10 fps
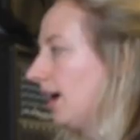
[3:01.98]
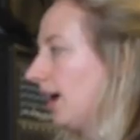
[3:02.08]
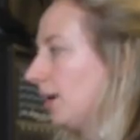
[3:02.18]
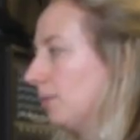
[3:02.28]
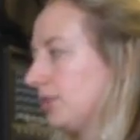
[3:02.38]

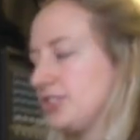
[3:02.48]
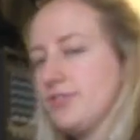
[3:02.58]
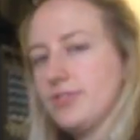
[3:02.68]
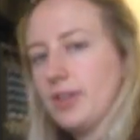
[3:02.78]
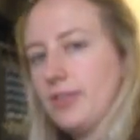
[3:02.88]
And once
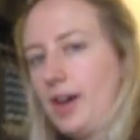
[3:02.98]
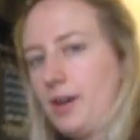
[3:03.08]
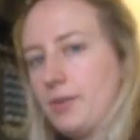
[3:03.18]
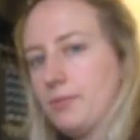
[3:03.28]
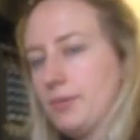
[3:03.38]
you've done
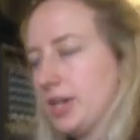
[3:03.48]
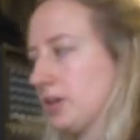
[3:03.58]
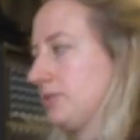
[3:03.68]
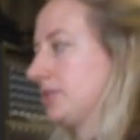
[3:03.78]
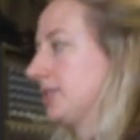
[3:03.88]
that, we
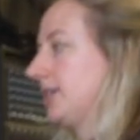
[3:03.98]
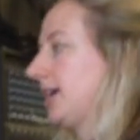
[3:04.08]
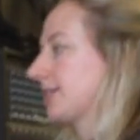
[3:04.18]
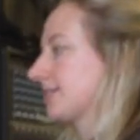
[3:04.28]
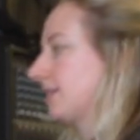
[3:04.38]
go on to the
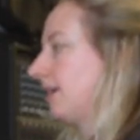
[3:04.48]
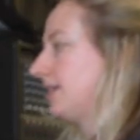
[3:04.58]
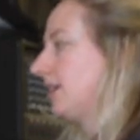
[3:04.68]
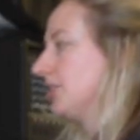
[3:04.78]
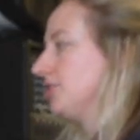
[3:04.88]
next
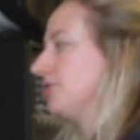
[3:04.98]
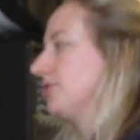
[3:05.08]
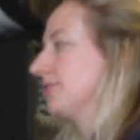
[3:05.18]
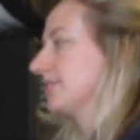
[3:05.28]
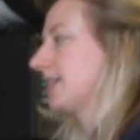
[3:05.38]
line and you
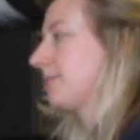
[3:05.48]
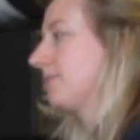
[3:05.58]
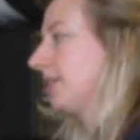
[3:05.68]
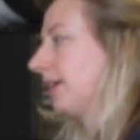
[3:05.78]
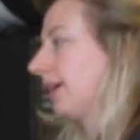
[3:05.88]
do the same
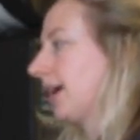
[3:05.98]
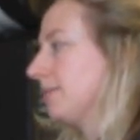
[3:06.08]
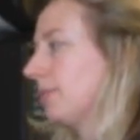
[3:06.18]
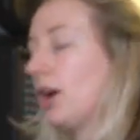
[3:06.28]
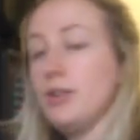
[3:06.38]
thing
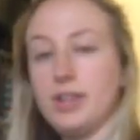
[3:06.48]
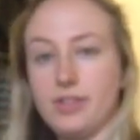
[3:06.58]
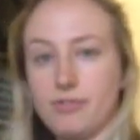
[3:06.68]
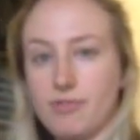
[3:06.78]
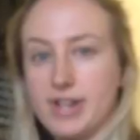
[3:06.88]
again, but only
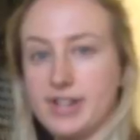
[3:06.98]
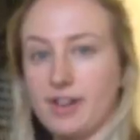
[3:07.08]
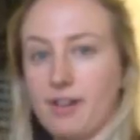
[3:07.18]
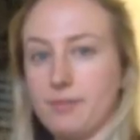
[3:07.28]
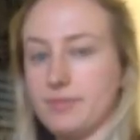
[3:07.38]
3
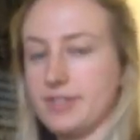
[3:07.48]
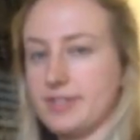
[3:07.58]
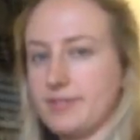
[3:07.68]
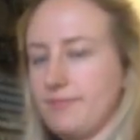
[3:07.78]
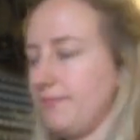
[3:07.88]

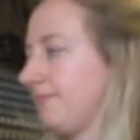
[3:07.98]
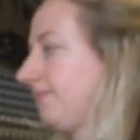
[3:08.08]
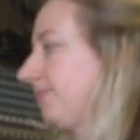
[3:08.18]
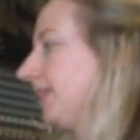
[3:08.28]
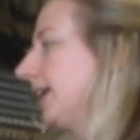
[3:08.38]
times
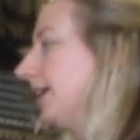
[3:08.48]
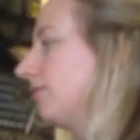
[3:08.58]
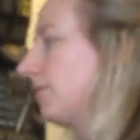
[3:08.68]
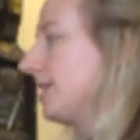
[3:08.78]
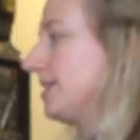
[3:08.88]
here,
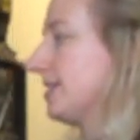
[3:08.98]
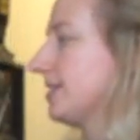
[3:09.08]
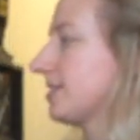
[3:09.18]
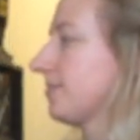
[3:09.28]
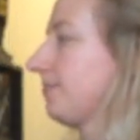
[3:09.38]

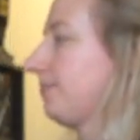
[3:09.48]
repeated.